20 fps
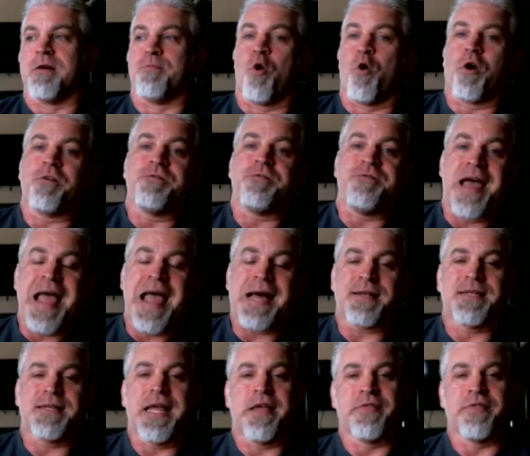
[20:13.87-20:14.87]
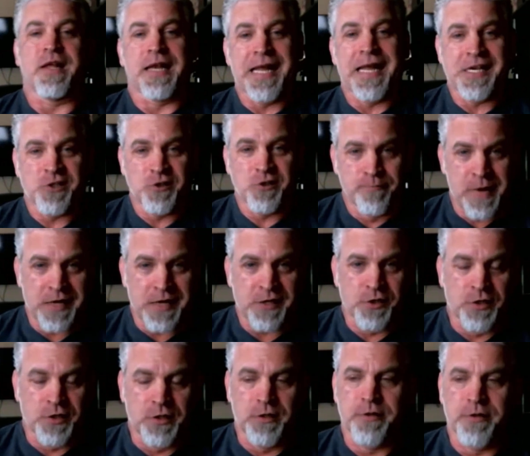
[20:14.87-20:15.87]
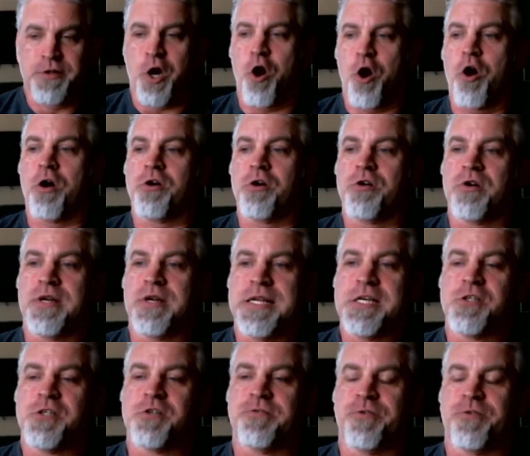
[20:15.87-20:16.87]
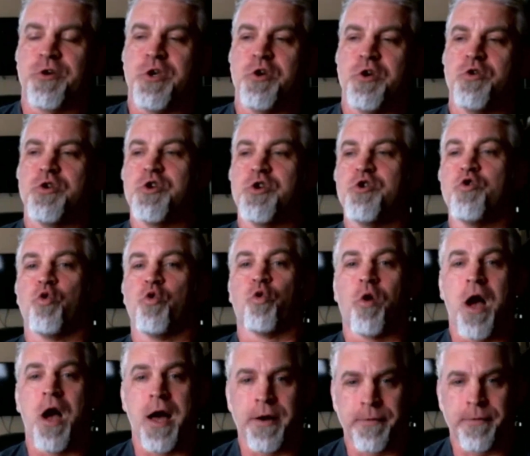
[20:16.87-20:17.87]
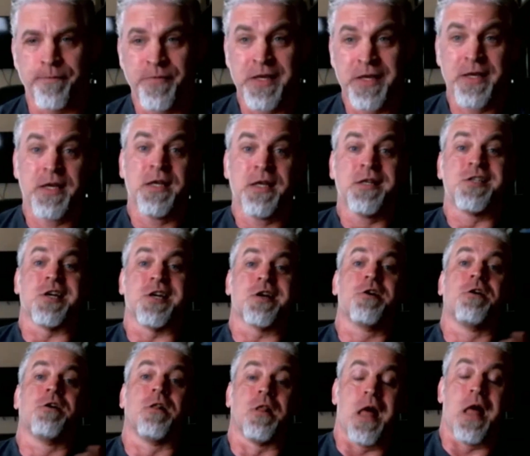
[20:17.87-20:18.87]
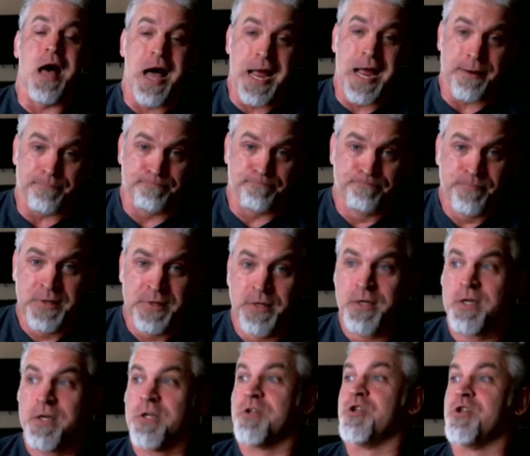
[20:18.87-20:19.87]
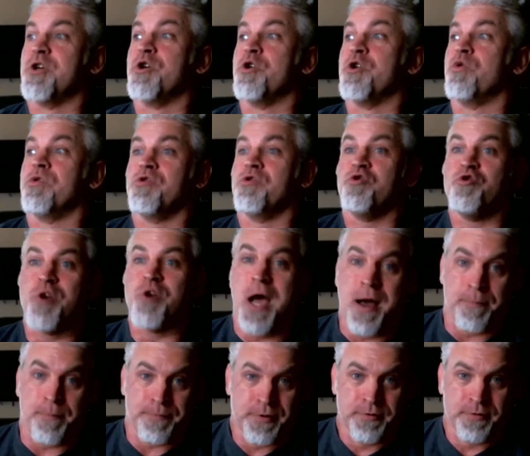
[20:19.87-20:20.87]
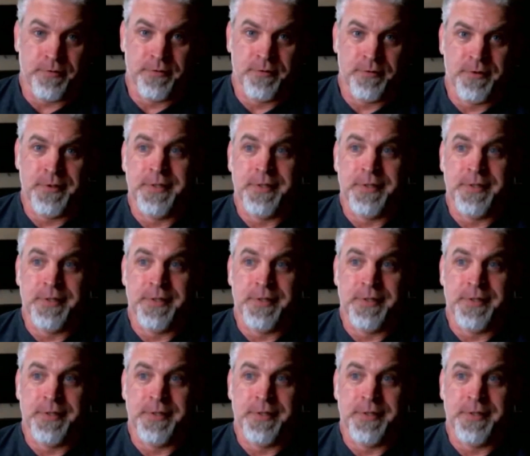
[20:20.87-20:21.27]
The more fat and the less muscle, the harder it is for you to run, to climb, to jump,